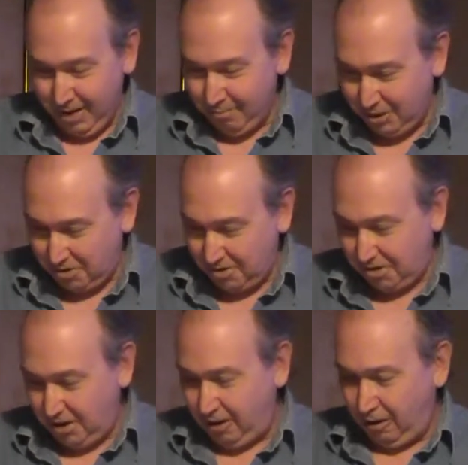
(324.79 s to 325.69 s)
Mr.
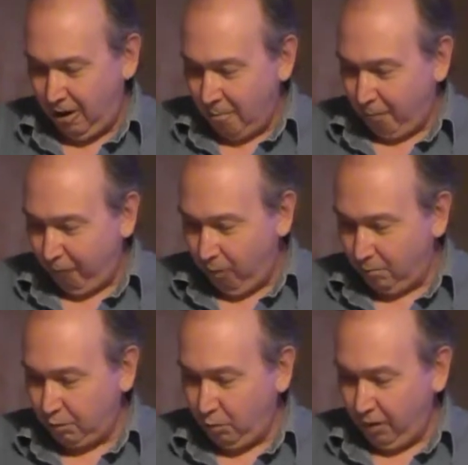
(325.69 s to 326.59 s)
Seeger
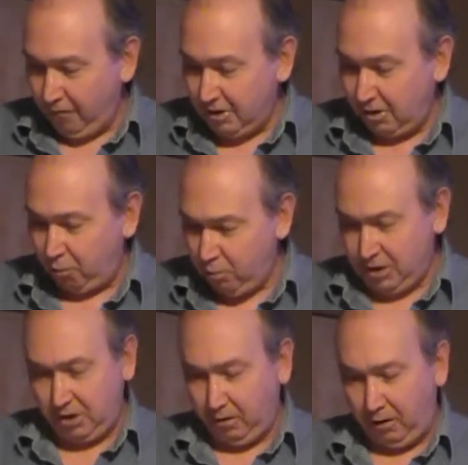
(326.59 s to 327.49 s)
performs one of his
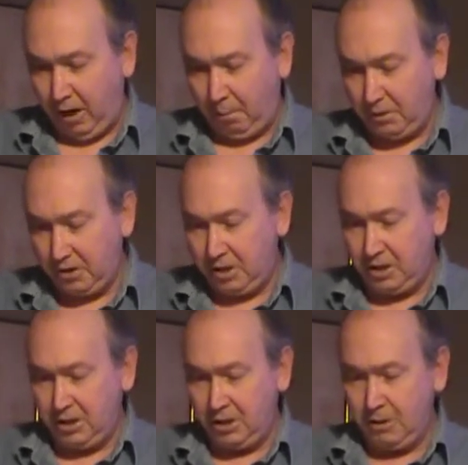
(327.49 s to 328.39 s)
original
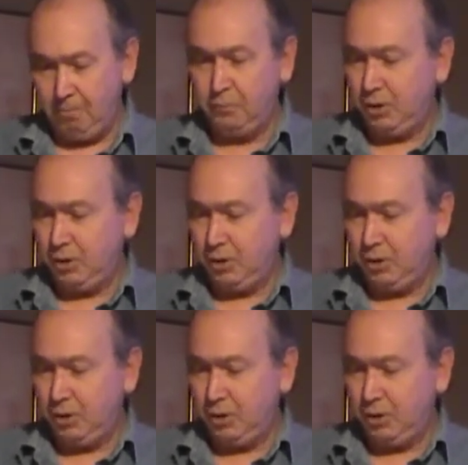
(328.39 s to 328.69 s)
compositions,